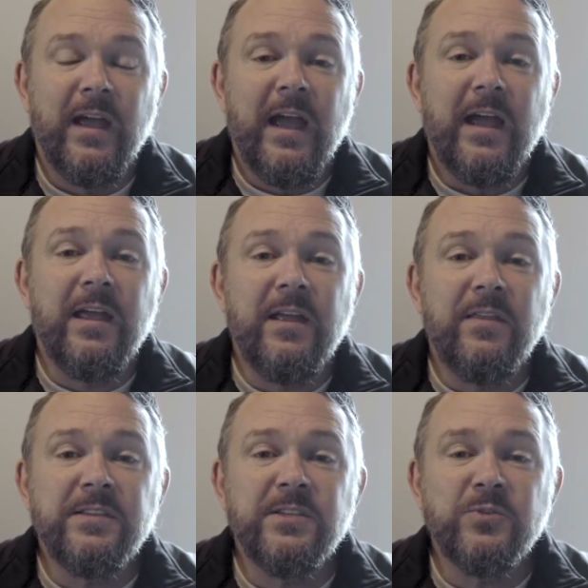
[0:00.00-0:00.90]
And
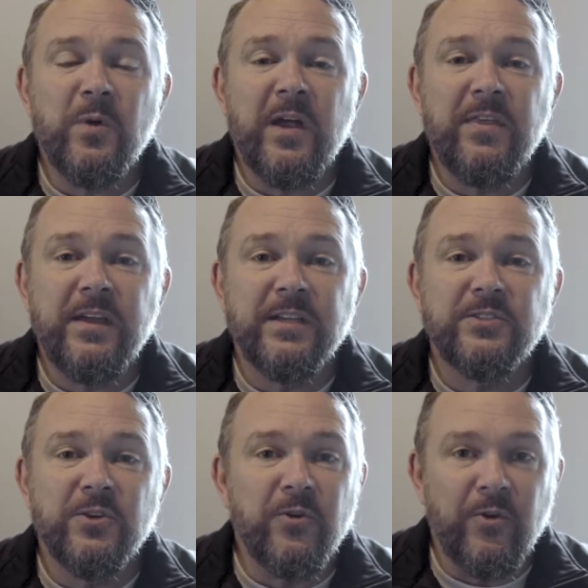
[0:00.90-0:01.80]
this is where I think it's
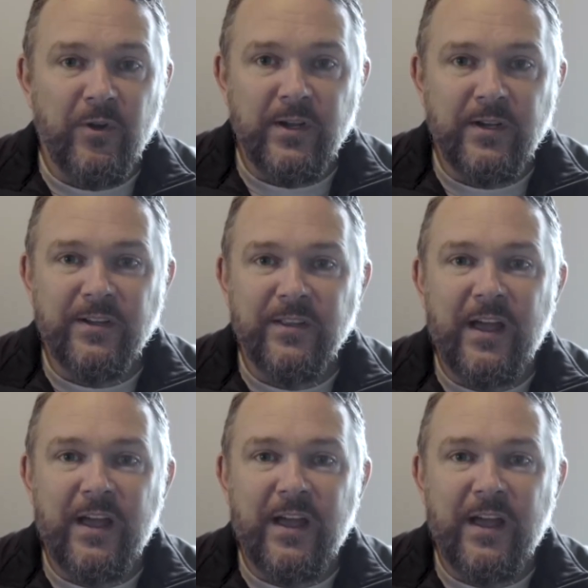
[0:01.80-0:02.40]
so critical